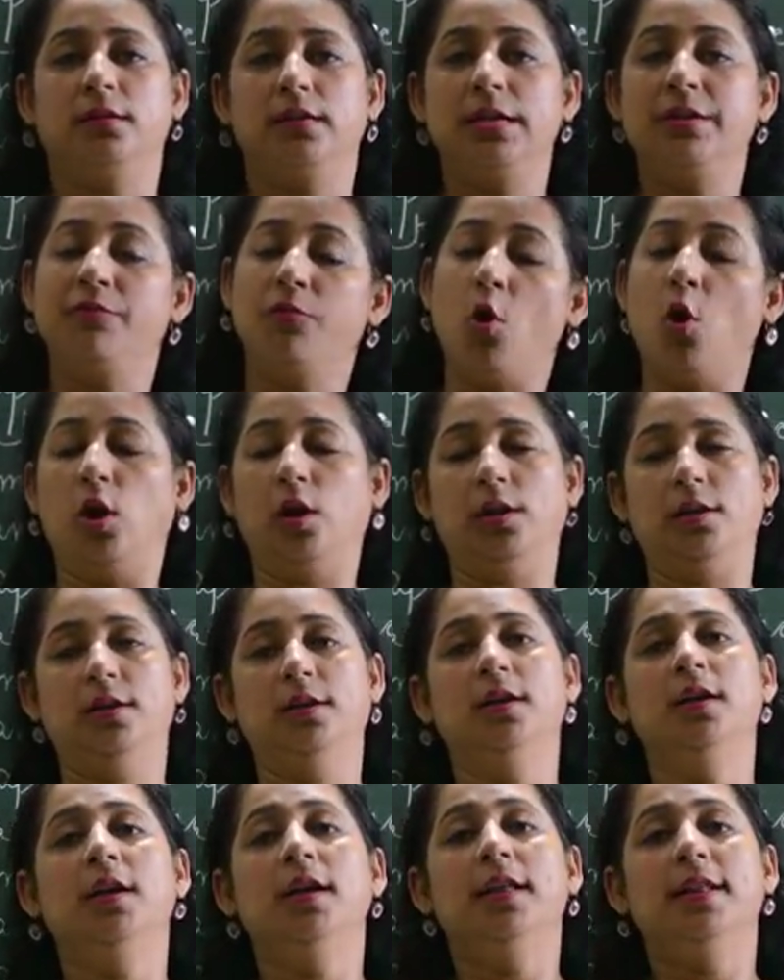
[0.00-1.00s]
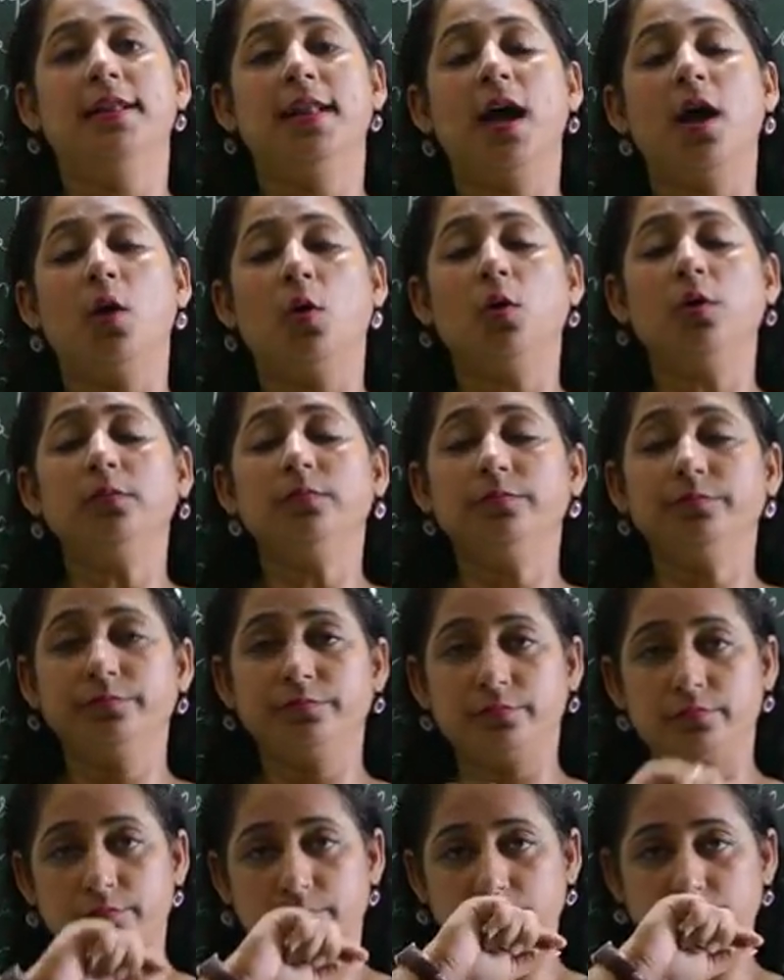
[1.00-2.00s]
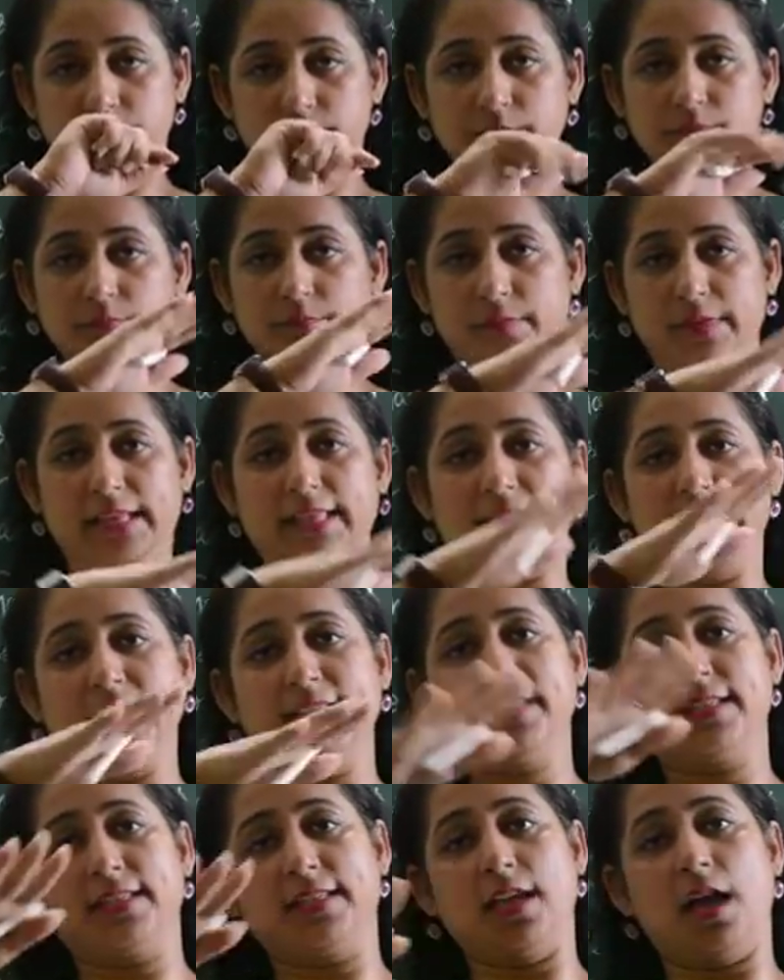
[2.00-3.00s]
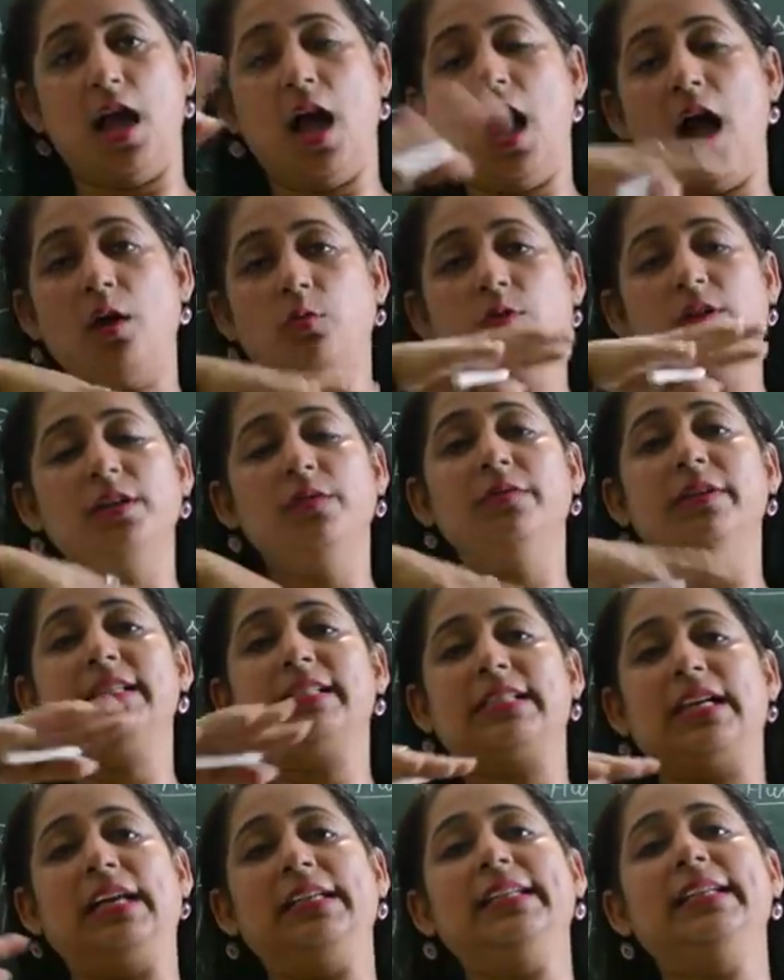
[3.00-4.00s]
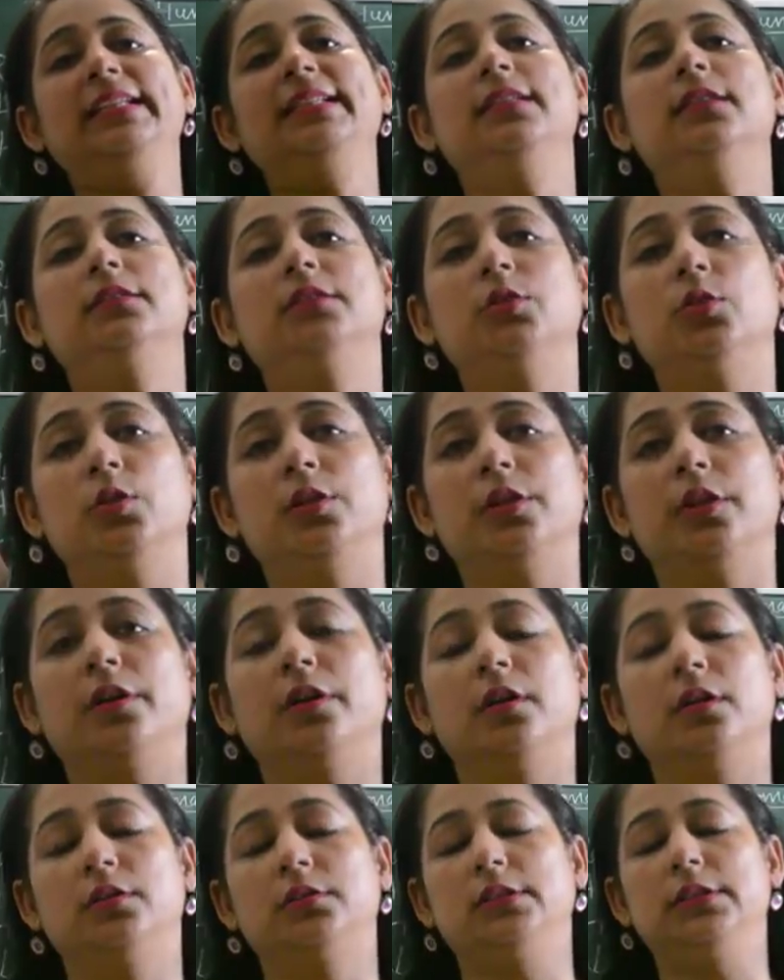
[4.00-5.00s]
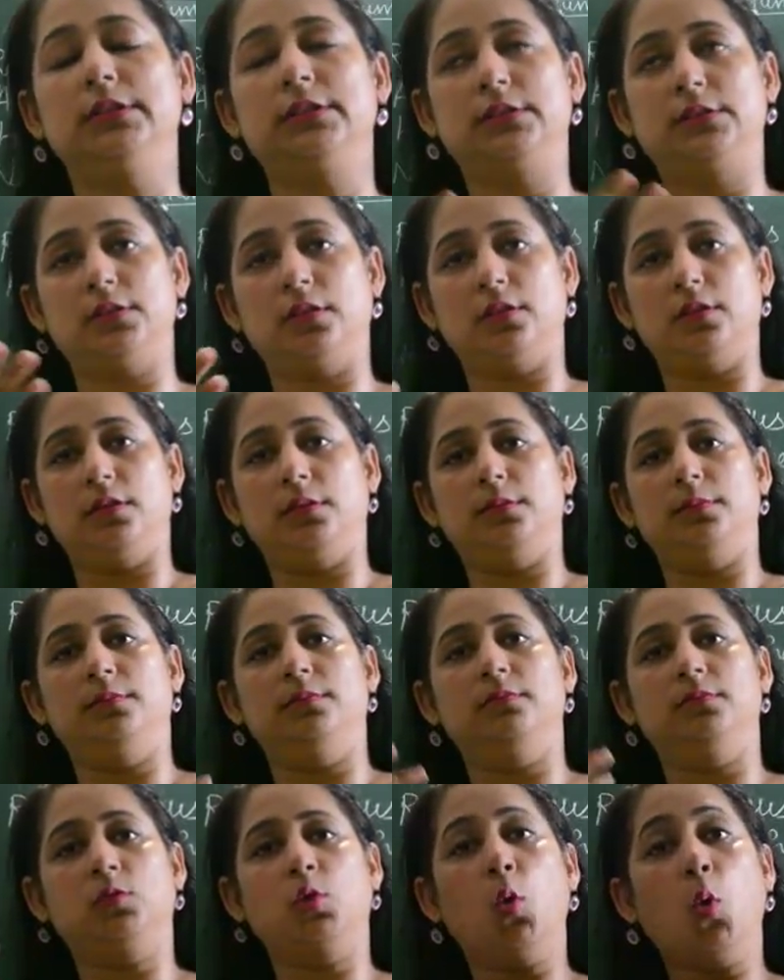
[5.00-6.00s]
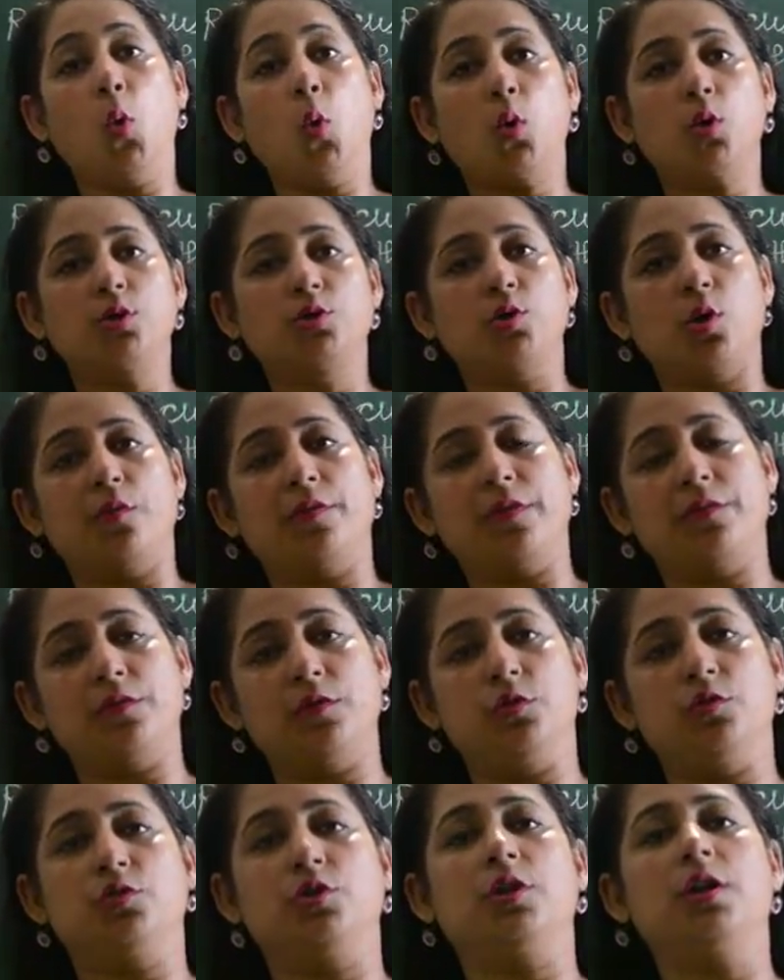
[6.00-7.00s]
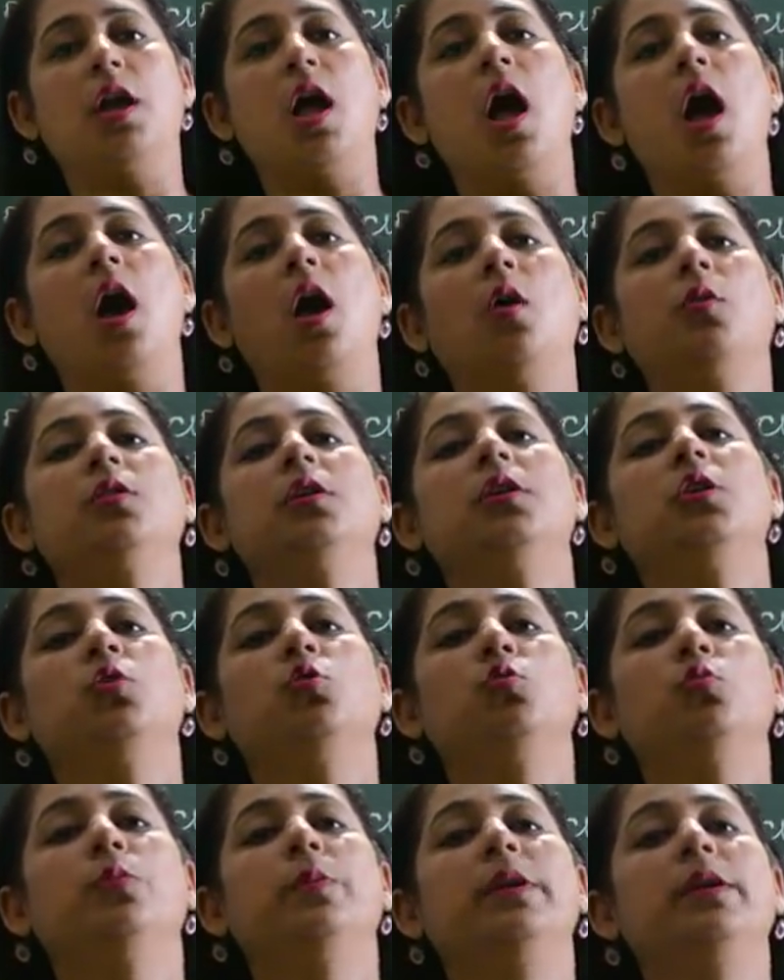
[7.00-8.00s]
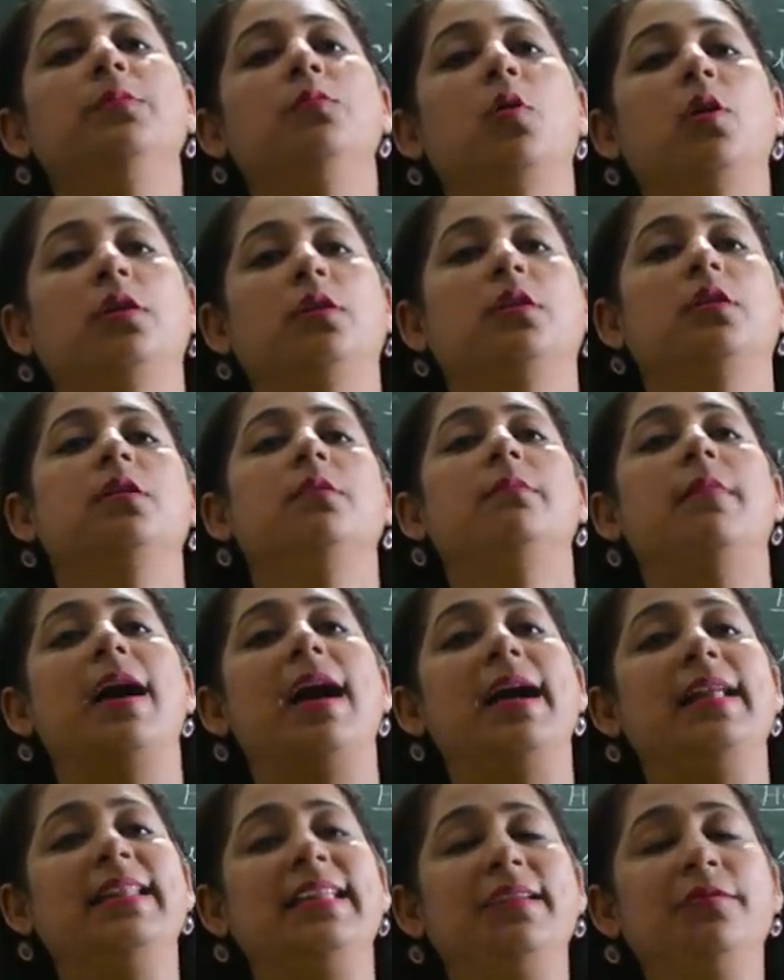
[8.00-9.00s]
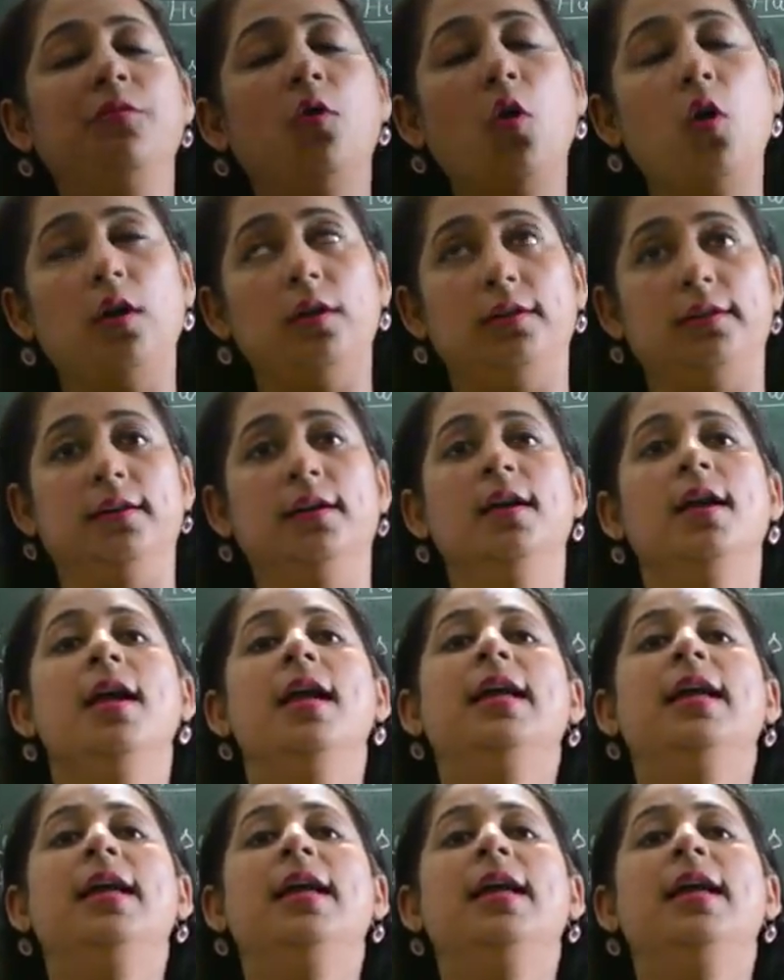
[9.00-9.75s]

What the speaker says: evolved. Now, in this, how did we study the theory of this course of evolution, how the human modern man evolved?